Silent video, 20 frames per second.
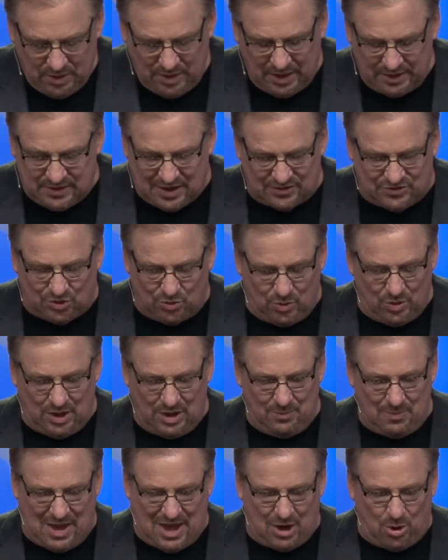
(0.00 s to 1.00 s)
It doesn't
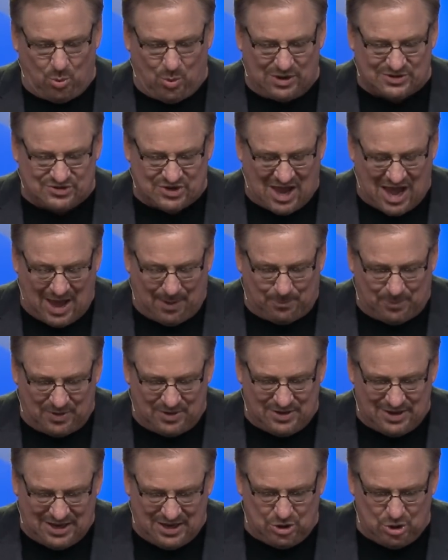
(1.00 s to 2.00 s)
really matter what's
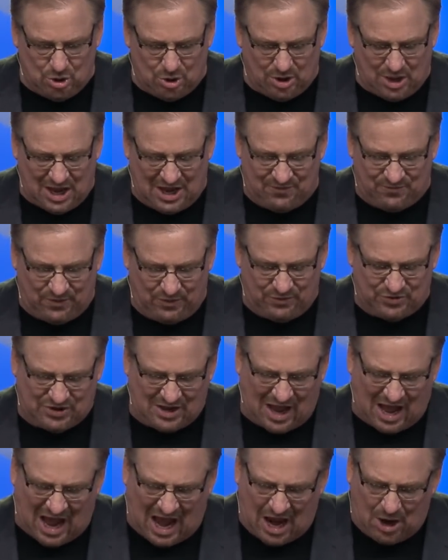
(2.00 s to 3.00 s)
happened in your life. If you
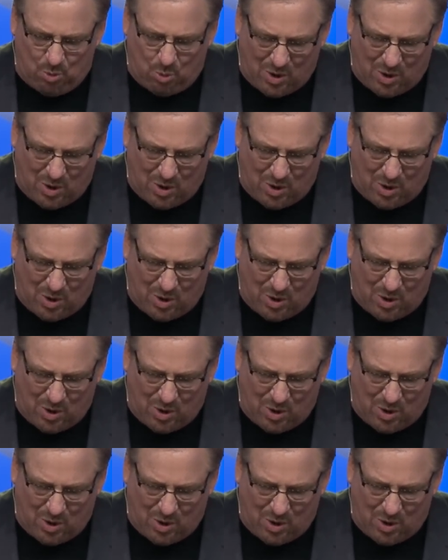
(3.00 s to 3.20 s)
say, I